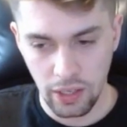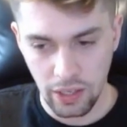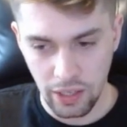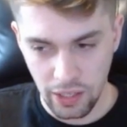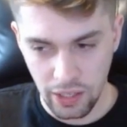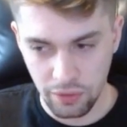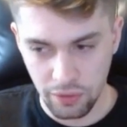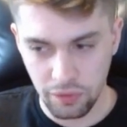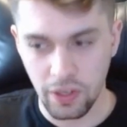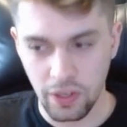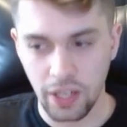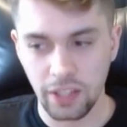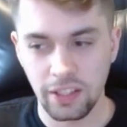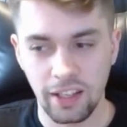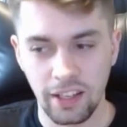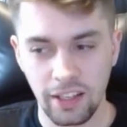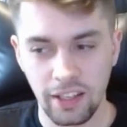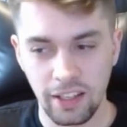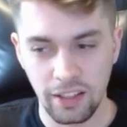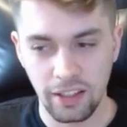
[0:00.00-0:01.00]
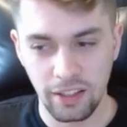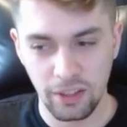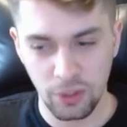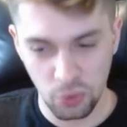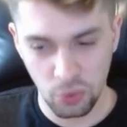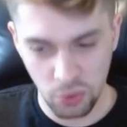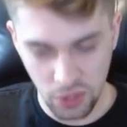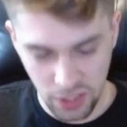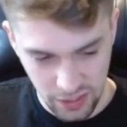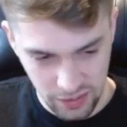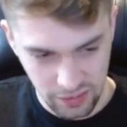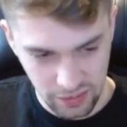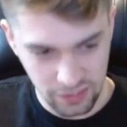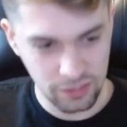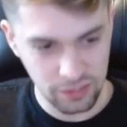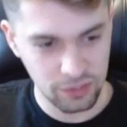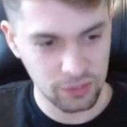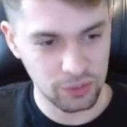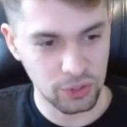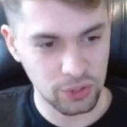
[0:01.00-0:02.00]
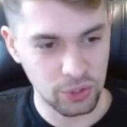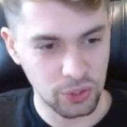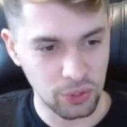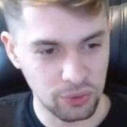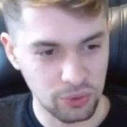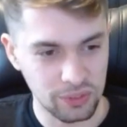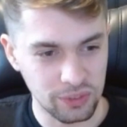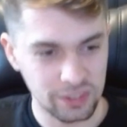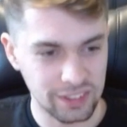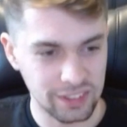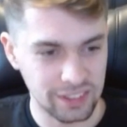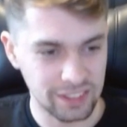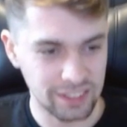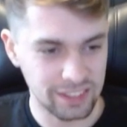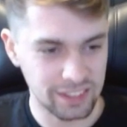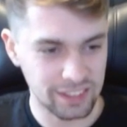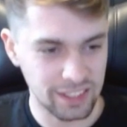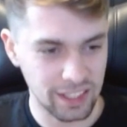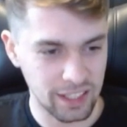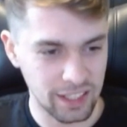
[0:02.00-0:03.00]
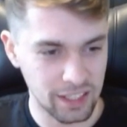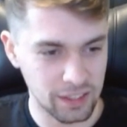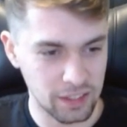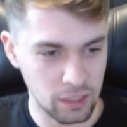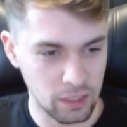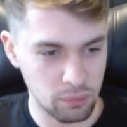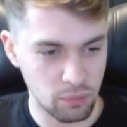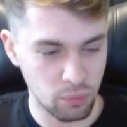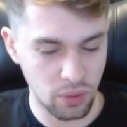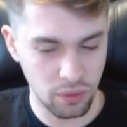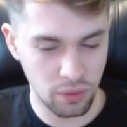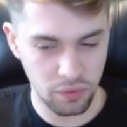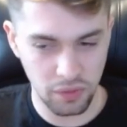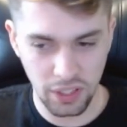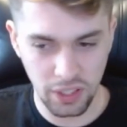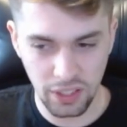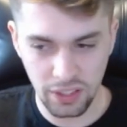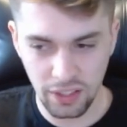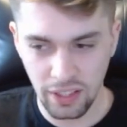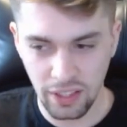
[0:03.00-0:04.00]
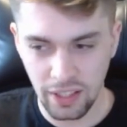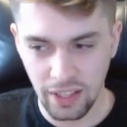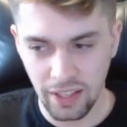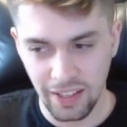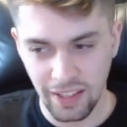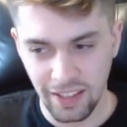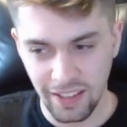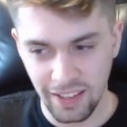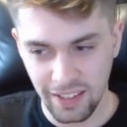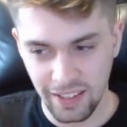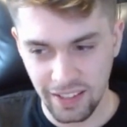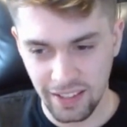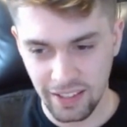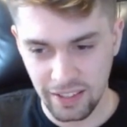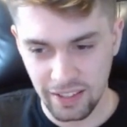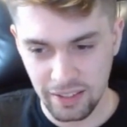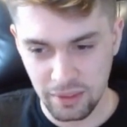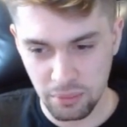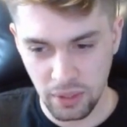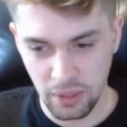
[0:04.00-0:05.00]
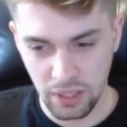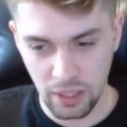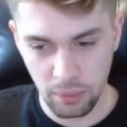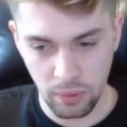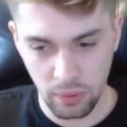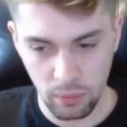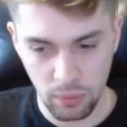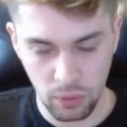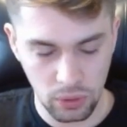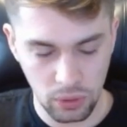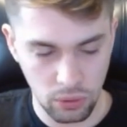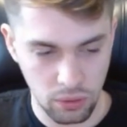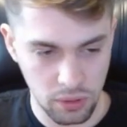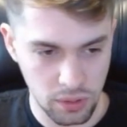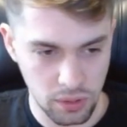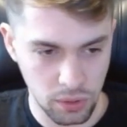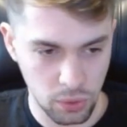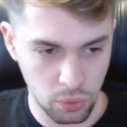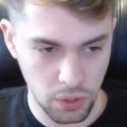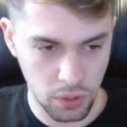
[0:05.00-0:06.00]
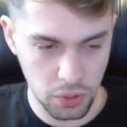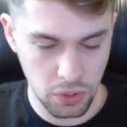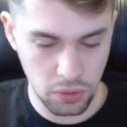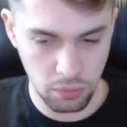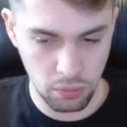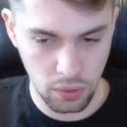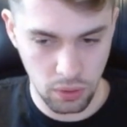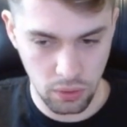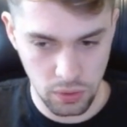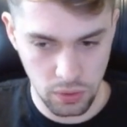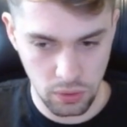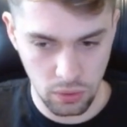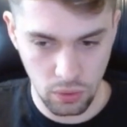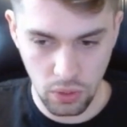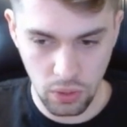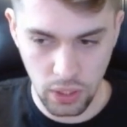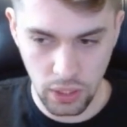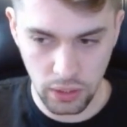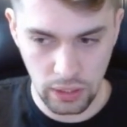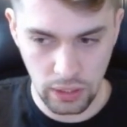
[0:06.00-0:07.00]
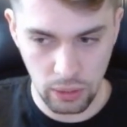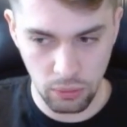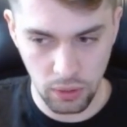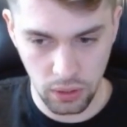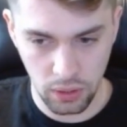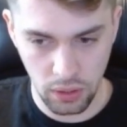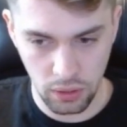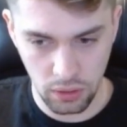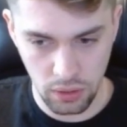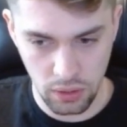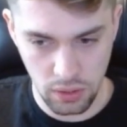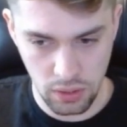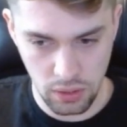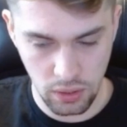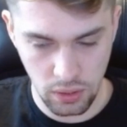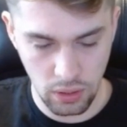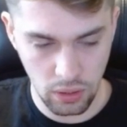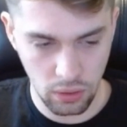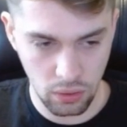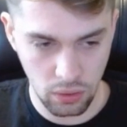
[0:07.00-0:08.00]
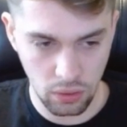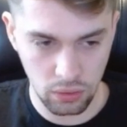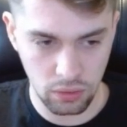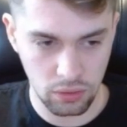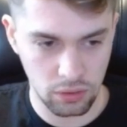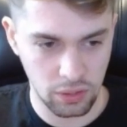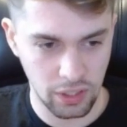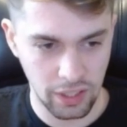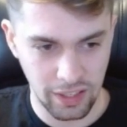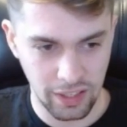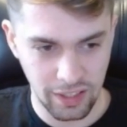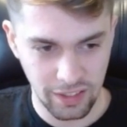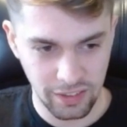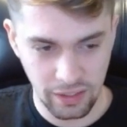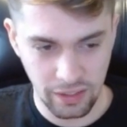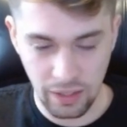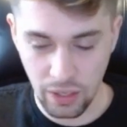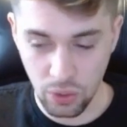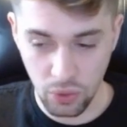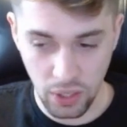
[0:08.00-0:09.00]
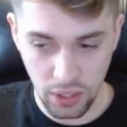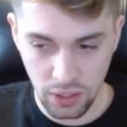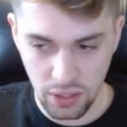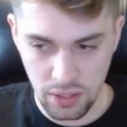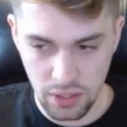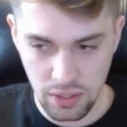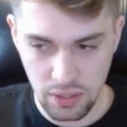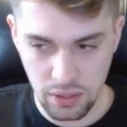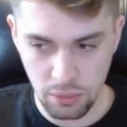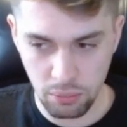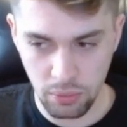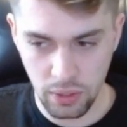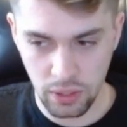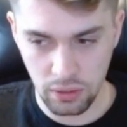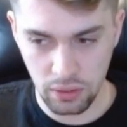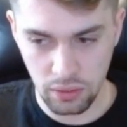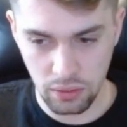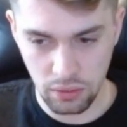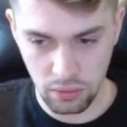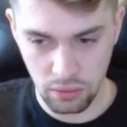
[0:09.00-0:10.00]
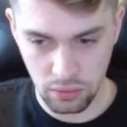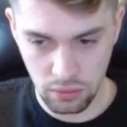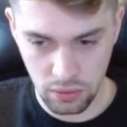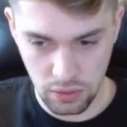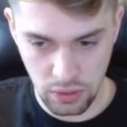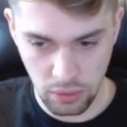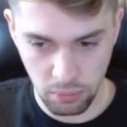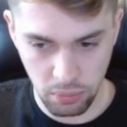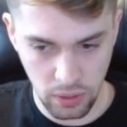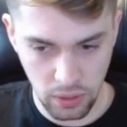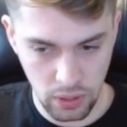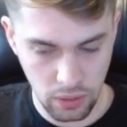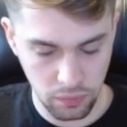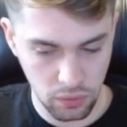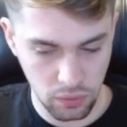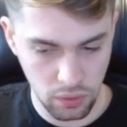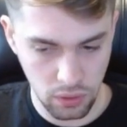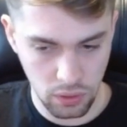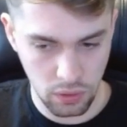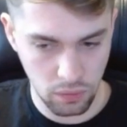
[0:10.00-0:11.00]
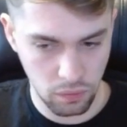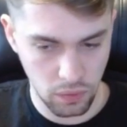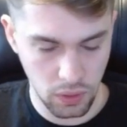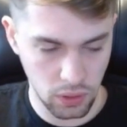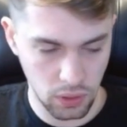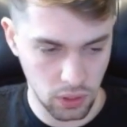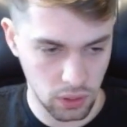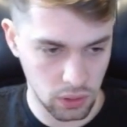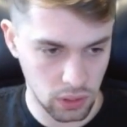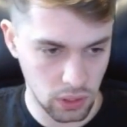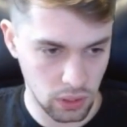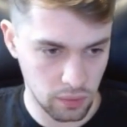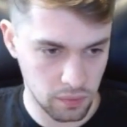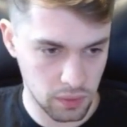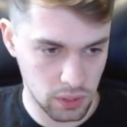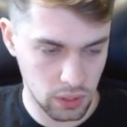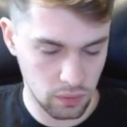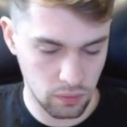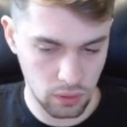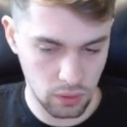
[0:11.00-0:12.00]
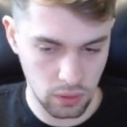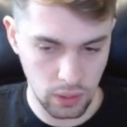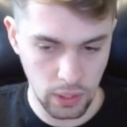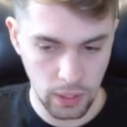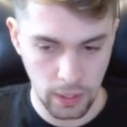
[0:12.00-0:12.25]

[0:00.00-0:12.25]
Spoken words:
And finally, we can, take a deep breath in and be happy about our situation, because, alright, our king is still not the greatest, but simply after defending the f7